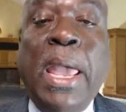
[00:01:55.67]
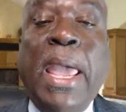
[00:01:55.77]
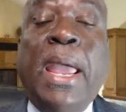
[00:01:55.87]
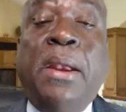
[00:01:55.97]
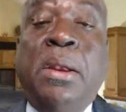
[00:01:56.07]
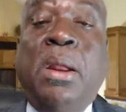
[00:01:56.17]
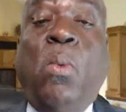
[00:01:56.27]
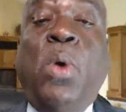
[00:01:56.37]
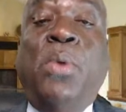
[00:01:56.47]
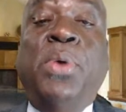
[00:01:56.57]
And
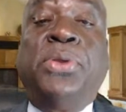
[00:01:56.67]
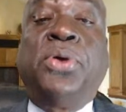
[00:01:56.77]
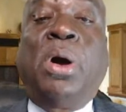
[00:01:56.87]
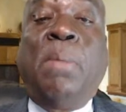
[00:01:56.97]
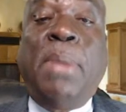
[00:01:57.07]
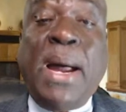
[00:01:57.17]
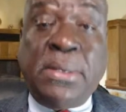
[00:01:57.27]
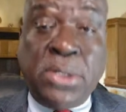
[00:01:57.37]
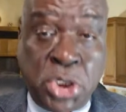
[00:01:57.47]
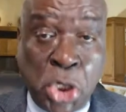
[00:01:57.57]
when we talk
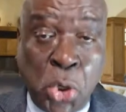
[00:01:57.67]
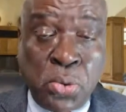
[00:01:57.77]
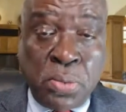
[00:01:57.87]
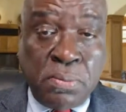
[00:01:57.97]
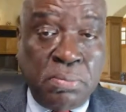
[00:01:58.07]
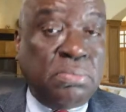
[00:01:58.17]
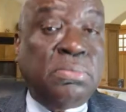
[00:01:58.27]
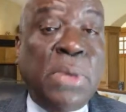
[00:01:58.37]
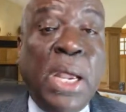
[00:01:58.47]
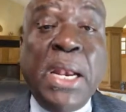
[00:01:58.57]
about sole,
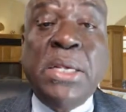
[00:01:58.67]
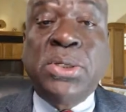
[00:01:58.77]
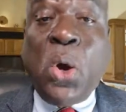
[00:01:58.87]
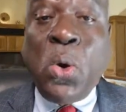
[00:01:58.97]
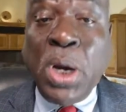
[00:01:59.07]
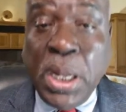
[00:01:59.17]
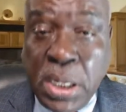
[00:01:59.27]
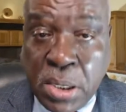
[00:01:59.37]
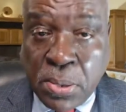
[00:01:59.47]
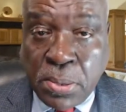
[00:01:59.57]
it is only
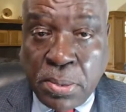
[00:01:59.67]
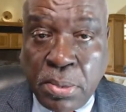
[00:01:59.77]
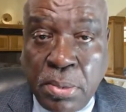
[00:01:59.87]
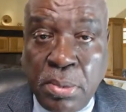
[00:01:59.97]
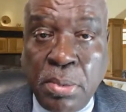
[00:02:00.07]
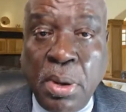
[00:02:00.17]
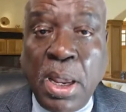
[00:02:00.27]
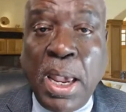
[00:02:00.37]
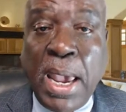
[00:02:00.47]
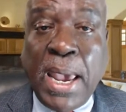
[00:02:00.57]
you
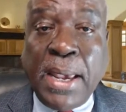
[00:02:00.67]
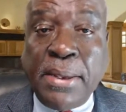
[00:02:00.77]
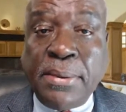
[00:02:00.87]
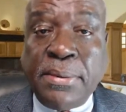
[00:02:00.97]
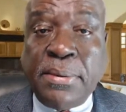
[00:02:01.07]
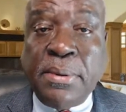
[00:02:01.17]
as